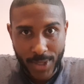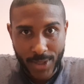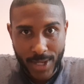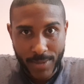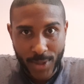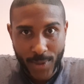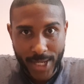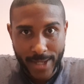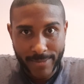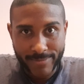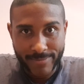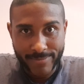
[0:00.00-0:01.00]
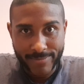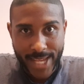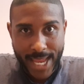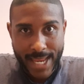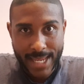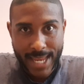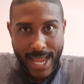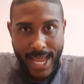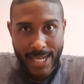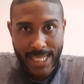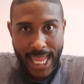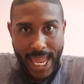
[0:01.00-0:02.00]
WWE,
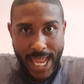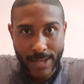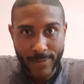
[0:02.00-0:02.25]
and not